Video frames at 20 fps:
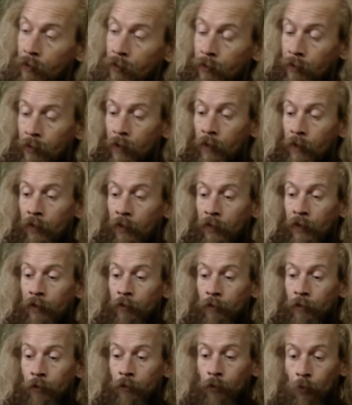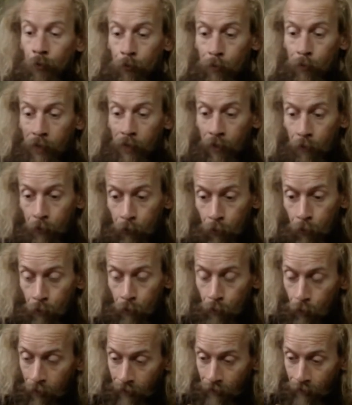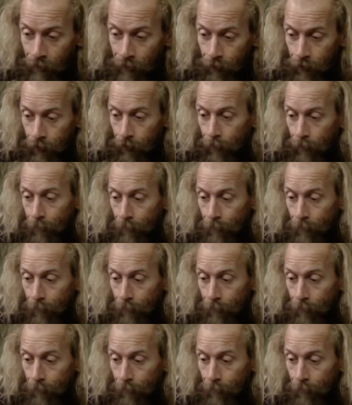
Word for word: the other things I talked about, the mood waves.